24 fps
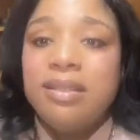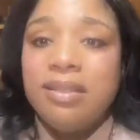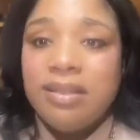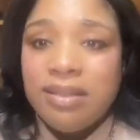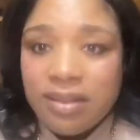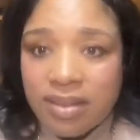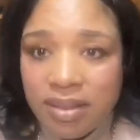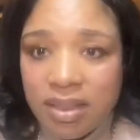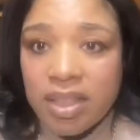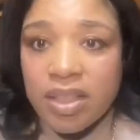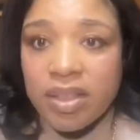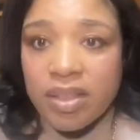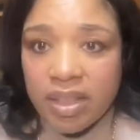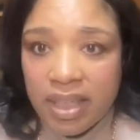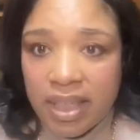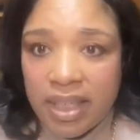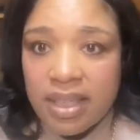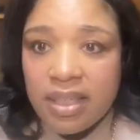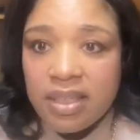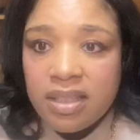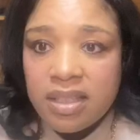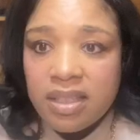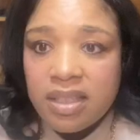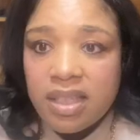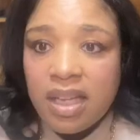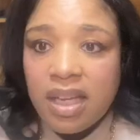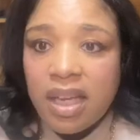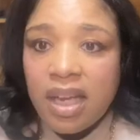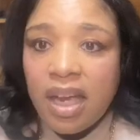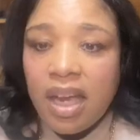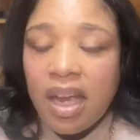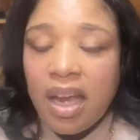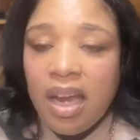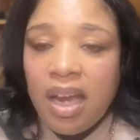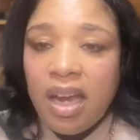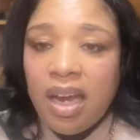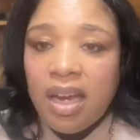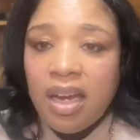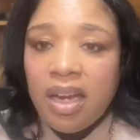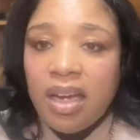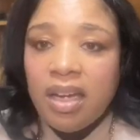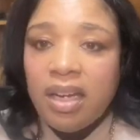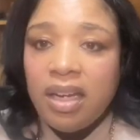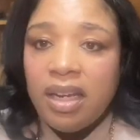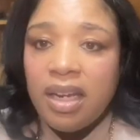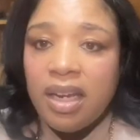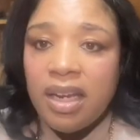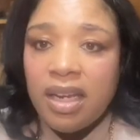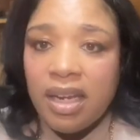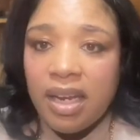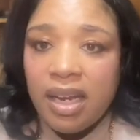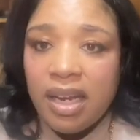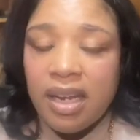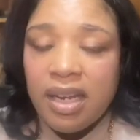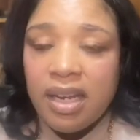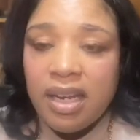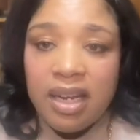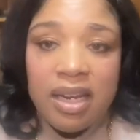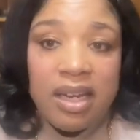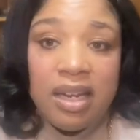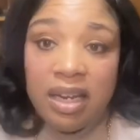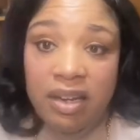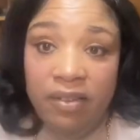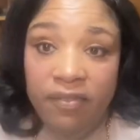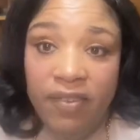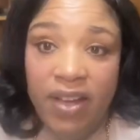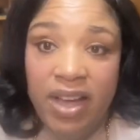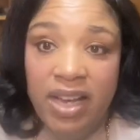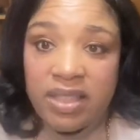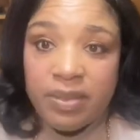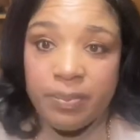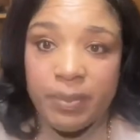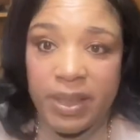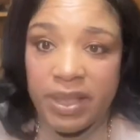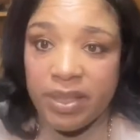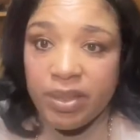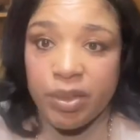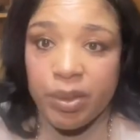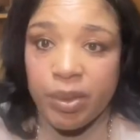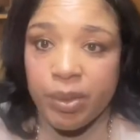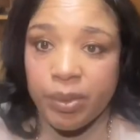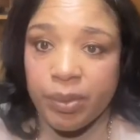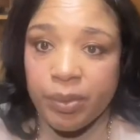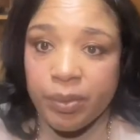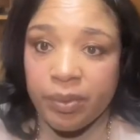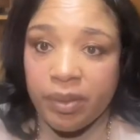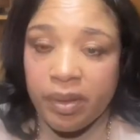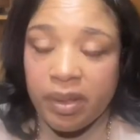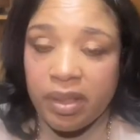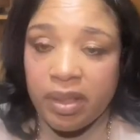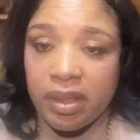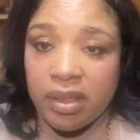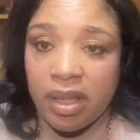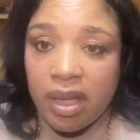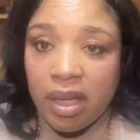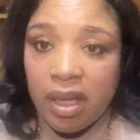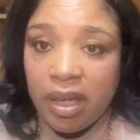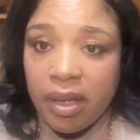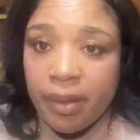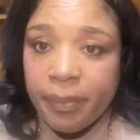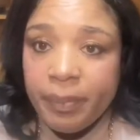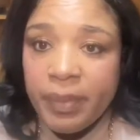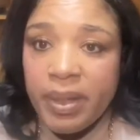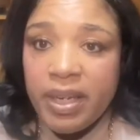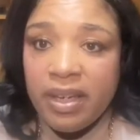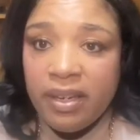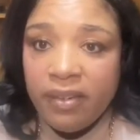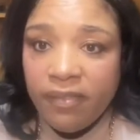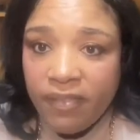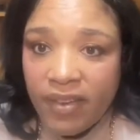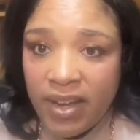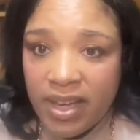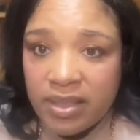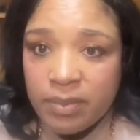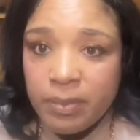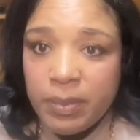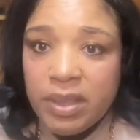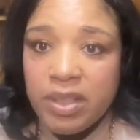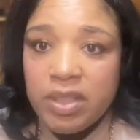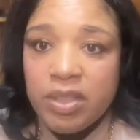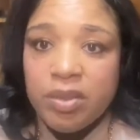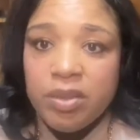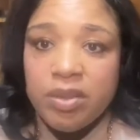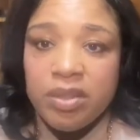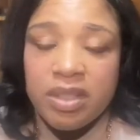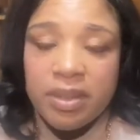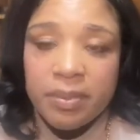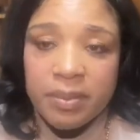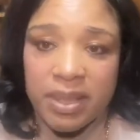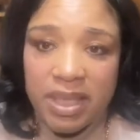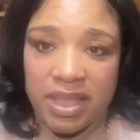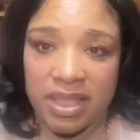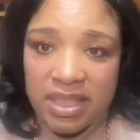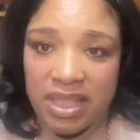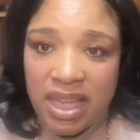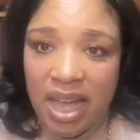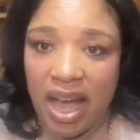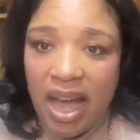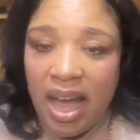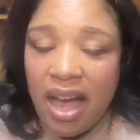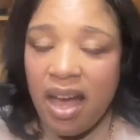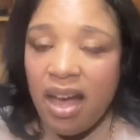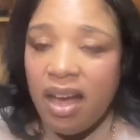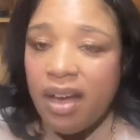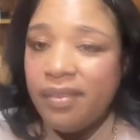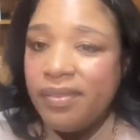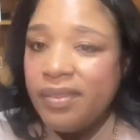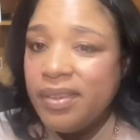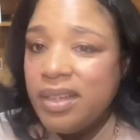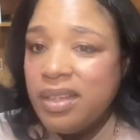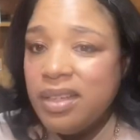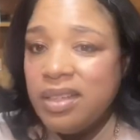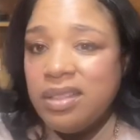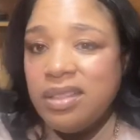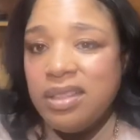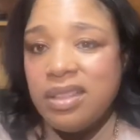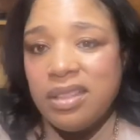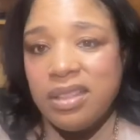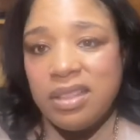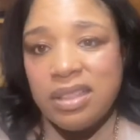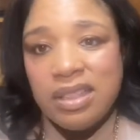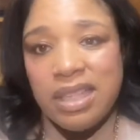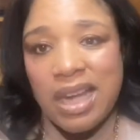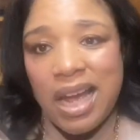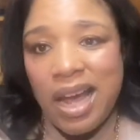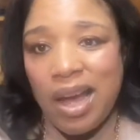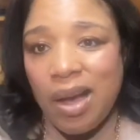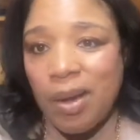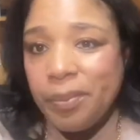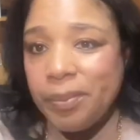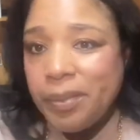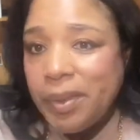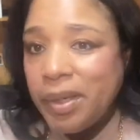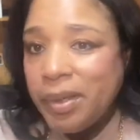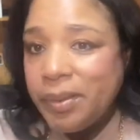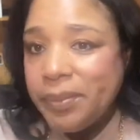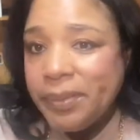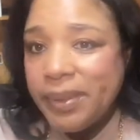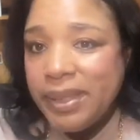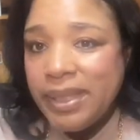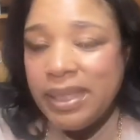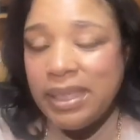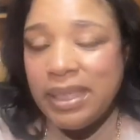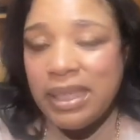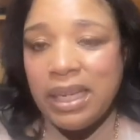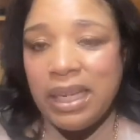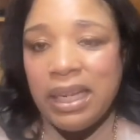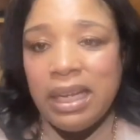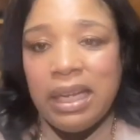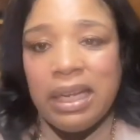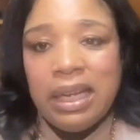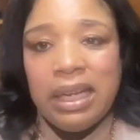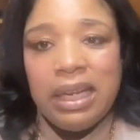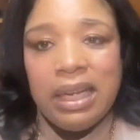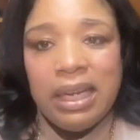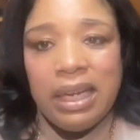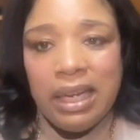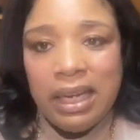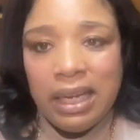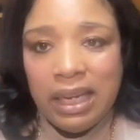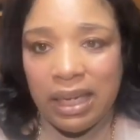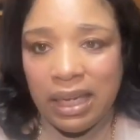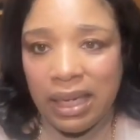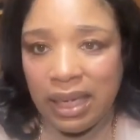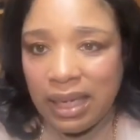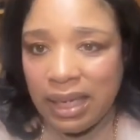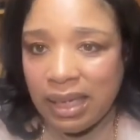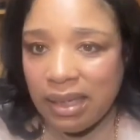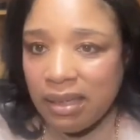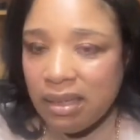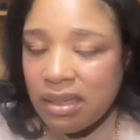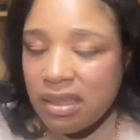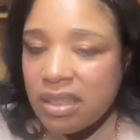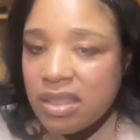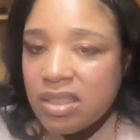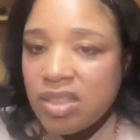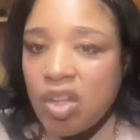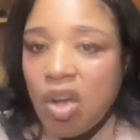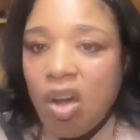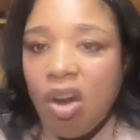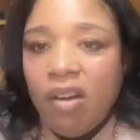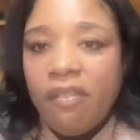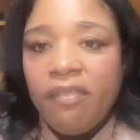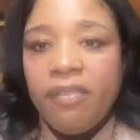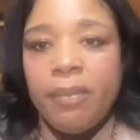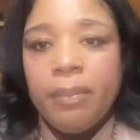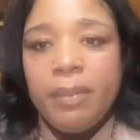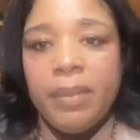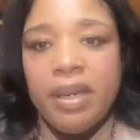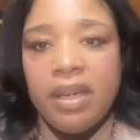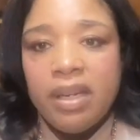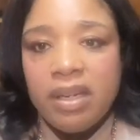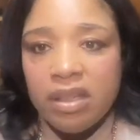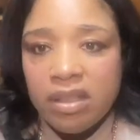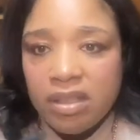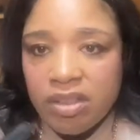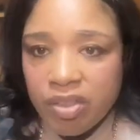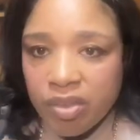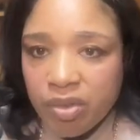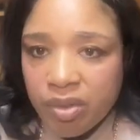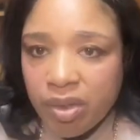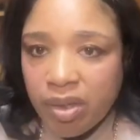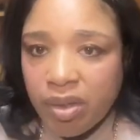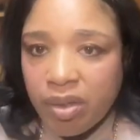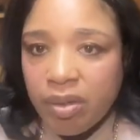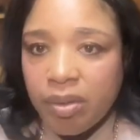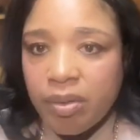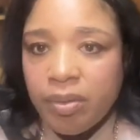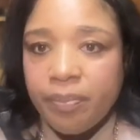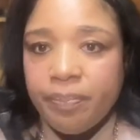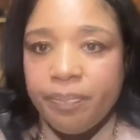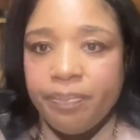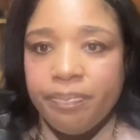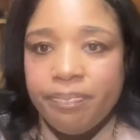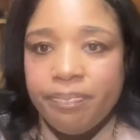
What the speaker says: to this, and it affects me too. It affects me too. Sometimes I have just a down moment, and it's hard for me to,